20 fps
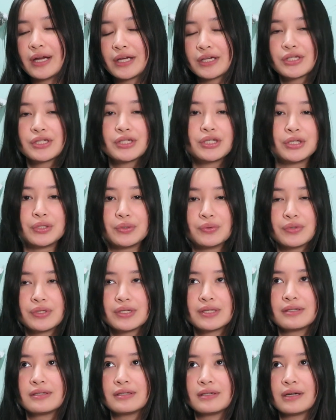an
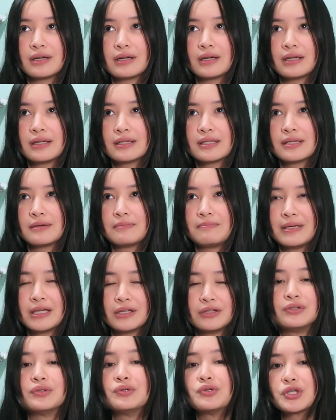excuse to
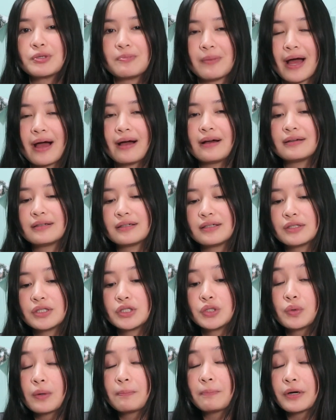be a
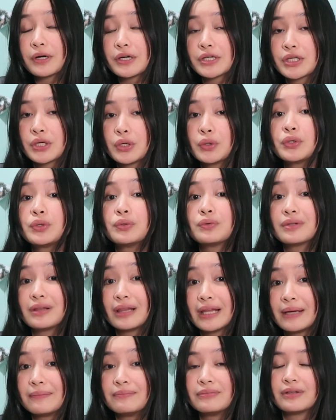douchebag to a person who you
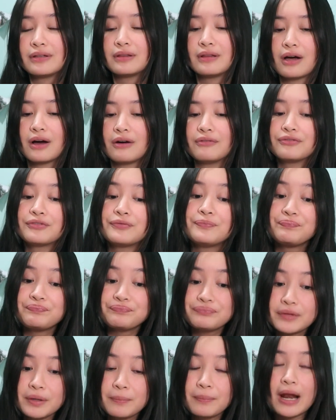claim to love.
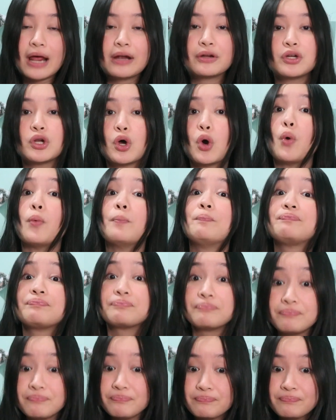But I don't know.
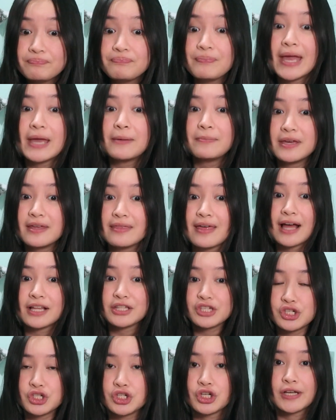Maybe
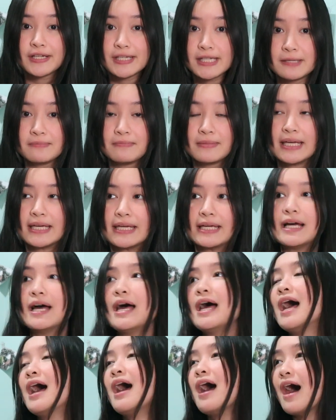that's just me.
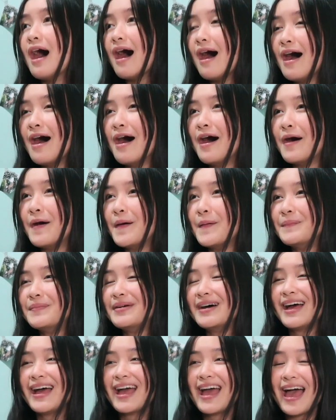
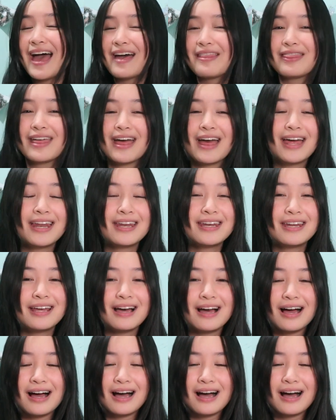And then,